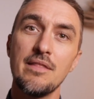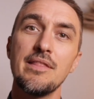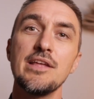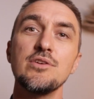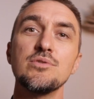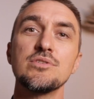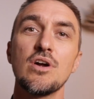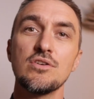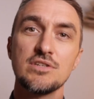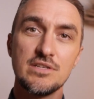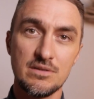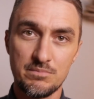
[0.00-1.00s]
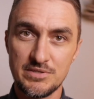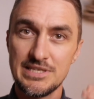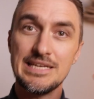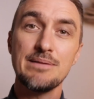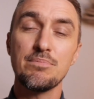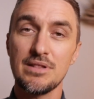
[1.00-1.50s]
that you start to
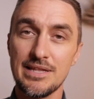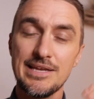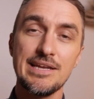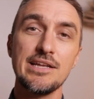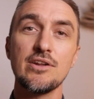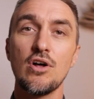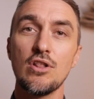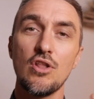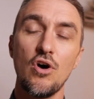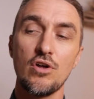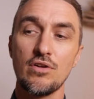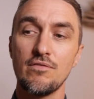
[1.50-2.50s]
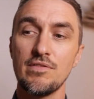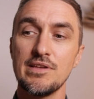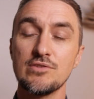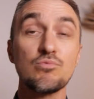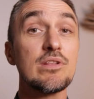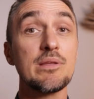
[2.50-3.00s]
deplete a lot of
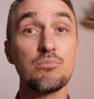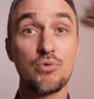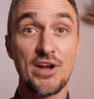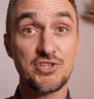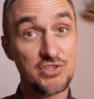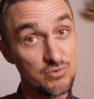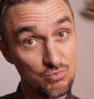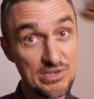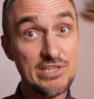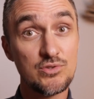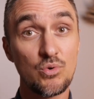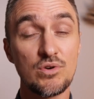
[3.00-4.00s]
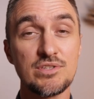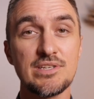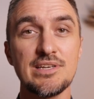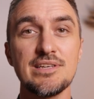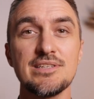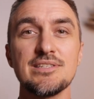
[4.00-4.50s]
these really precious
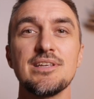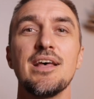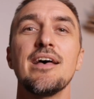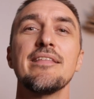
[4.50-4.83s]
resources